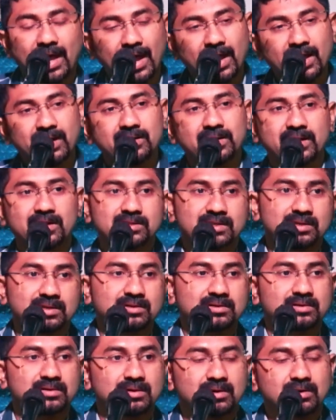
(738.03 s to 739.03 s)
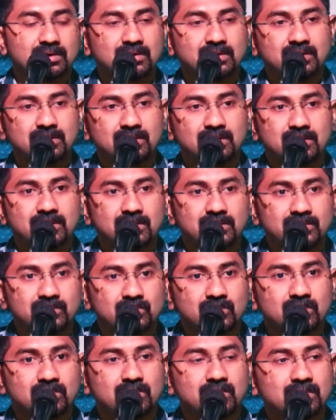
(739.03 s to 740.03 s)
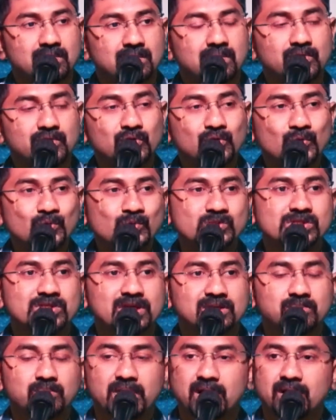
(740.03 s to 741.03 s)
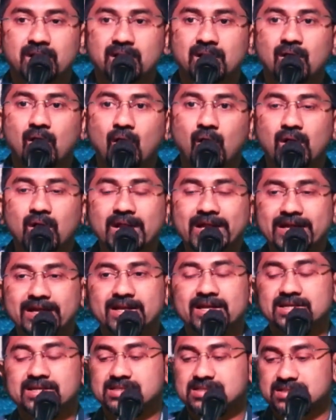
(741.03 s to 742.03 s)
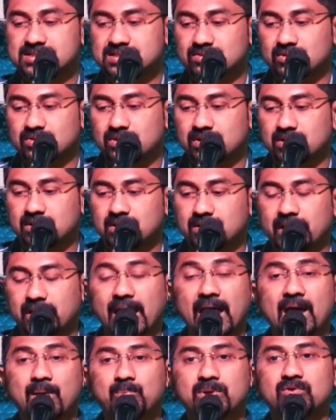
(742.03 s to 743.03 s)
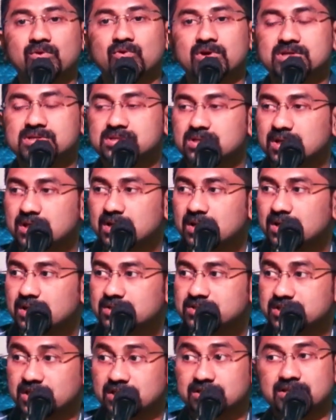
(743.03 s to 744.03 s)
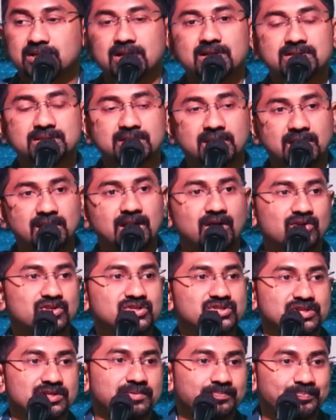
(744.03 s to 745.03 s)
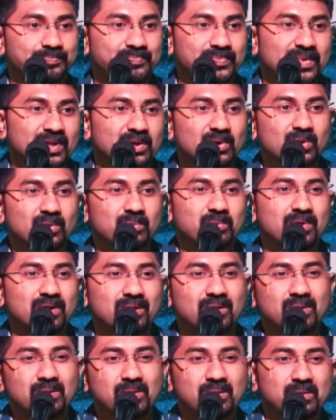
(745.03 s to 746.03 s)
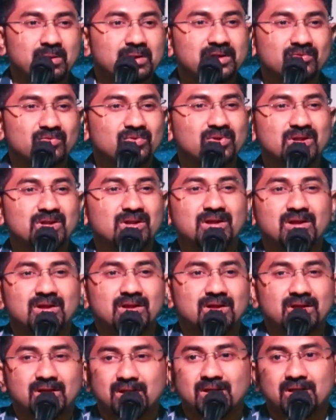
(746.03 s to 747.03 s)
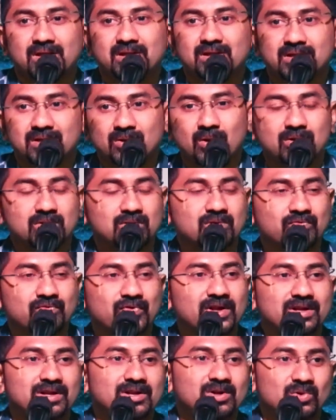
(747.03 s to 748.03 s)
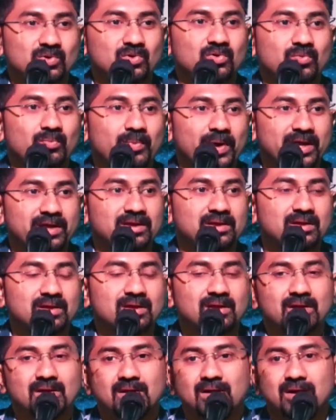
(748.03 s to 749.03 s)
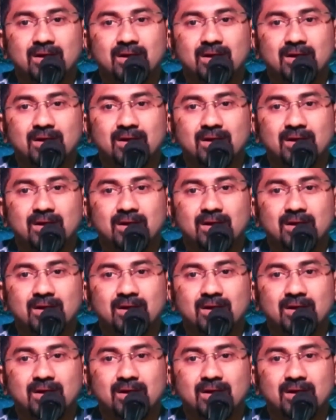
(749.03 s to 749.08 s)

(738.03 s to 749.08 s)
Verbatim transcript: and another uh, you know uh, news that made all Indians uh, happy was Chandrayaan 3 launching. You know, uh, it, it, it did not fit into my